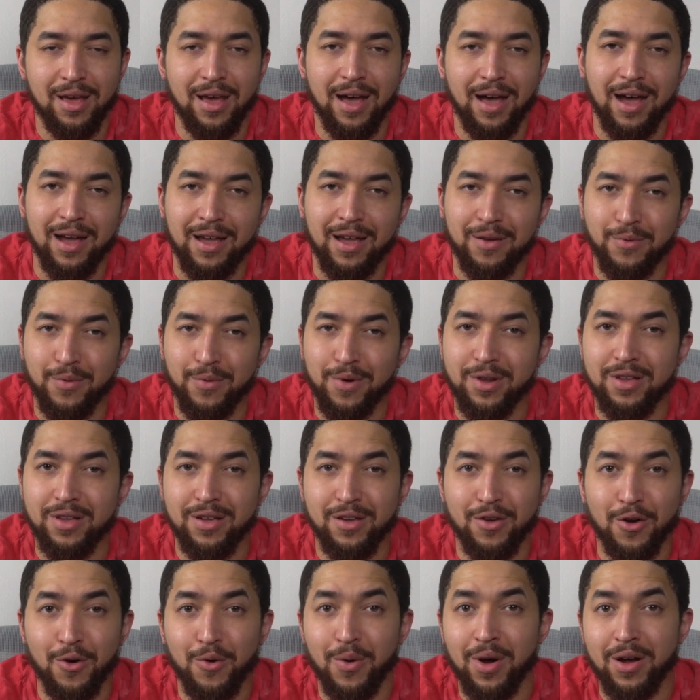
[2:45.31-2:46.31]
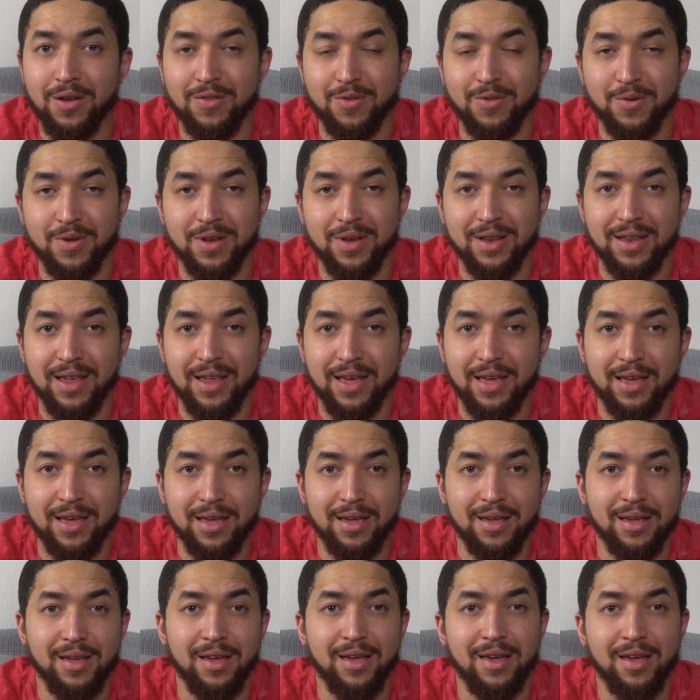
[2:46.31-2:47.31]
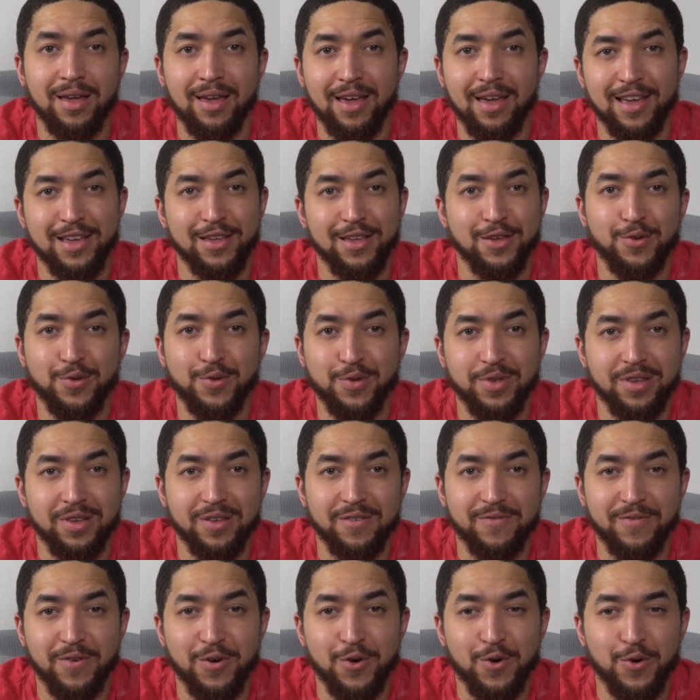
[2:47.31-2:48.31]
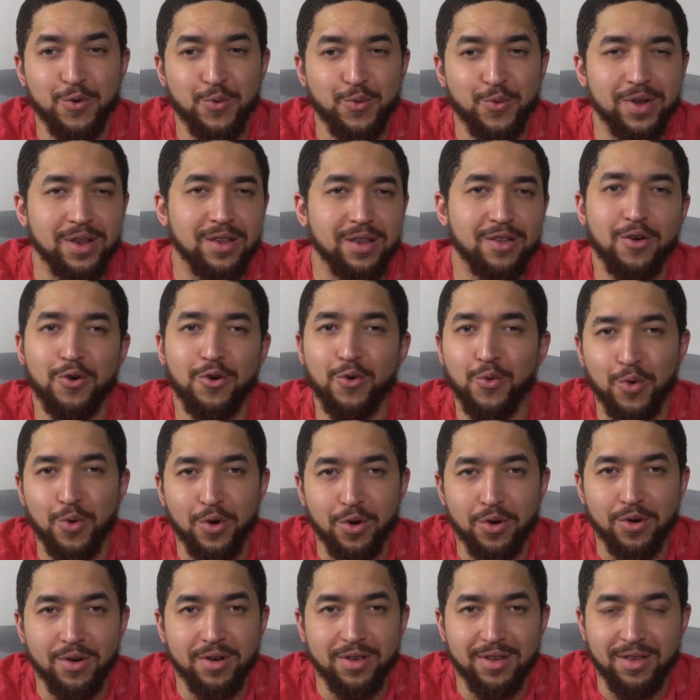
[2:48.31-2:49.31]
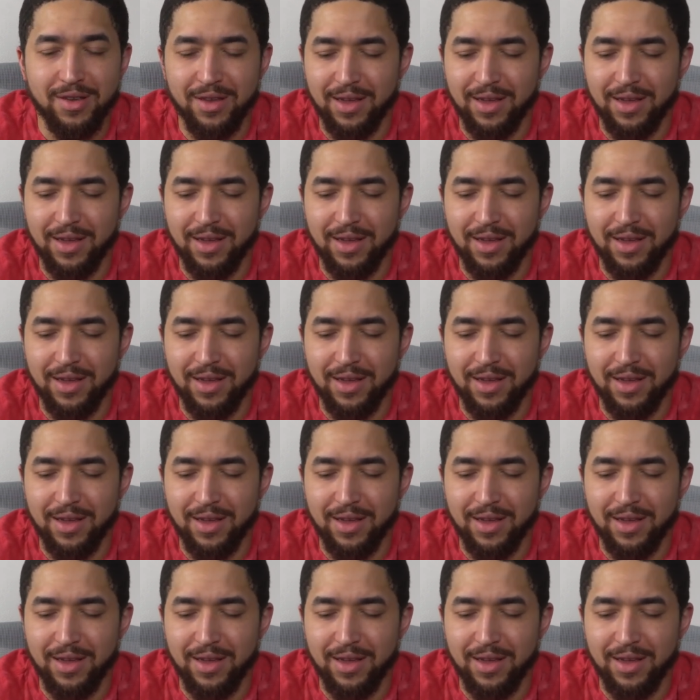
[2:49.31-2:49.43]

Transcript: I can really go out through the day and use this phone with no worries.